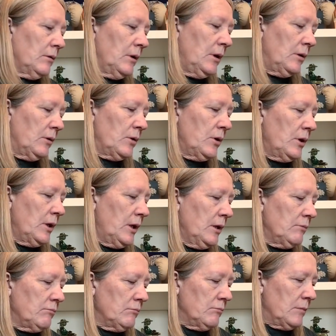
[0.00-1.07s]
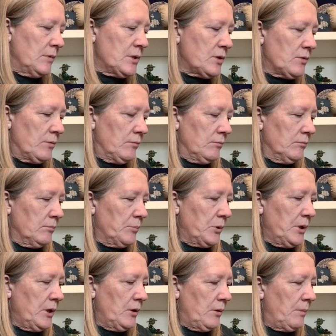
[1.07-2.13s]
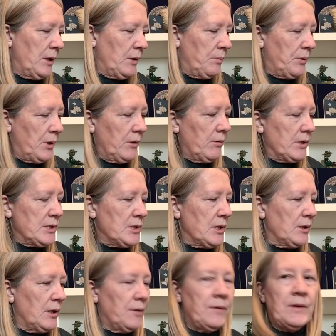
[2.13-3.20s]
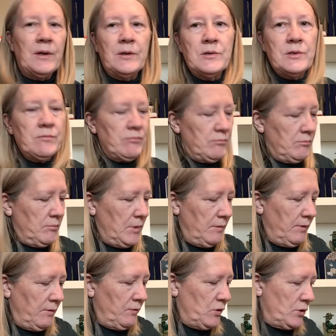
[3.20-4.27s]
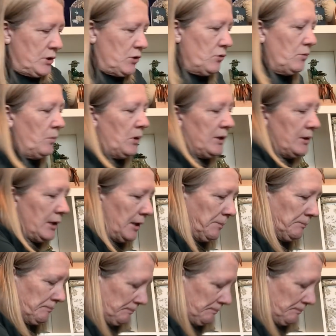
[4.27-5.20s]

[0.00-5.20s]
you know, you can get a pretty good amount of progress done on things, even if you just do them one day.